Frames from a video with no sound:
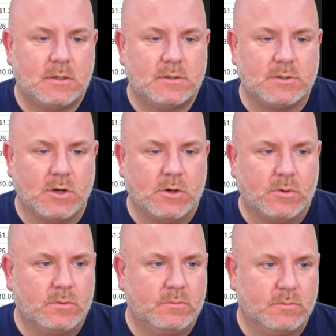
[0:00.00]

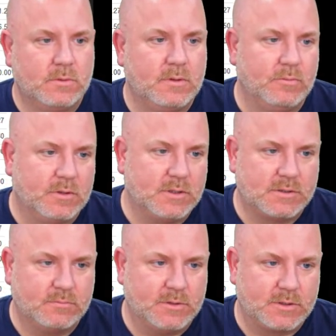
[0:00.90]
So we'll
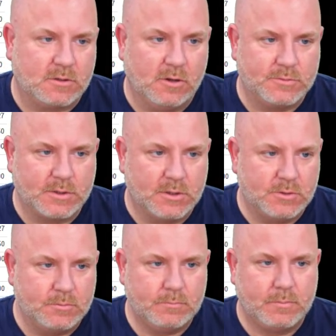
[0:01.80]
just close the
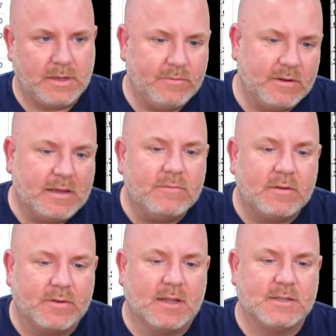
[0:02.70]
loop. Even
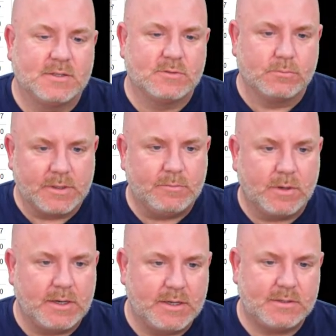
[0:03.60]
if it lets us read
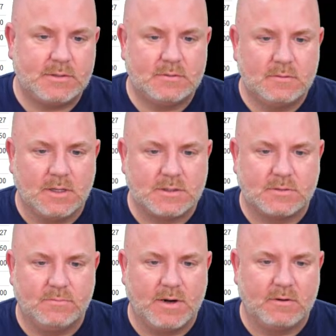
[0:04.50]
what it is,
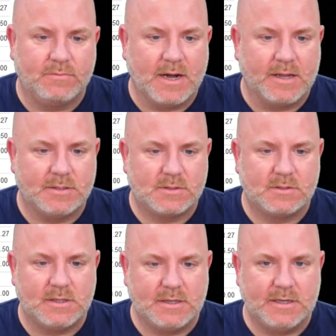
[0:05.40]
let's verify it
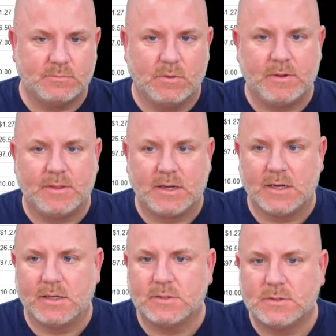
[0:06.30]
is what we think it
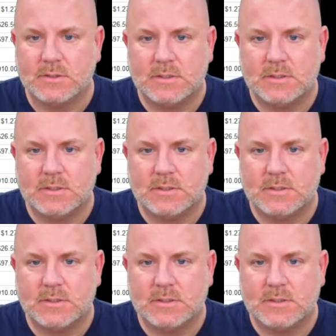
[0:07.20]
is.